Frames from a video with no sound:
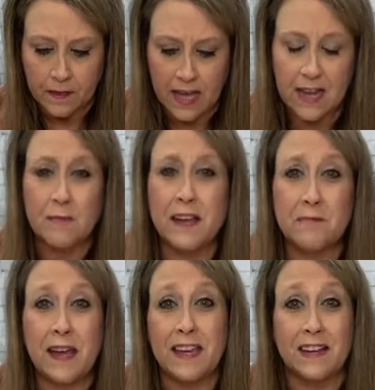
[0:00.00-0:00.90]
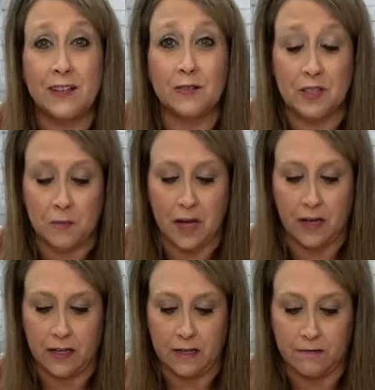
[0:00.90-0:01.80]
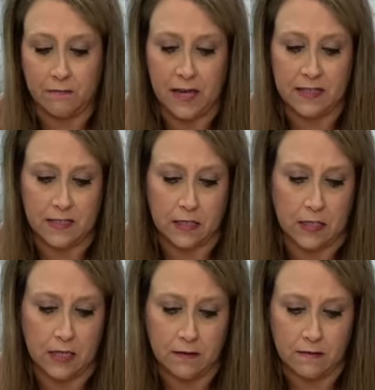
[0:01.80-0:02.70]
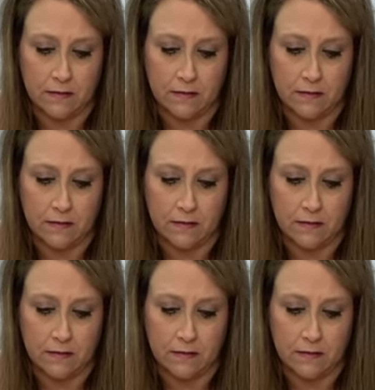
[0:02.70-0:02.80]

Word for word: Kind of like making a little toboggan, basically.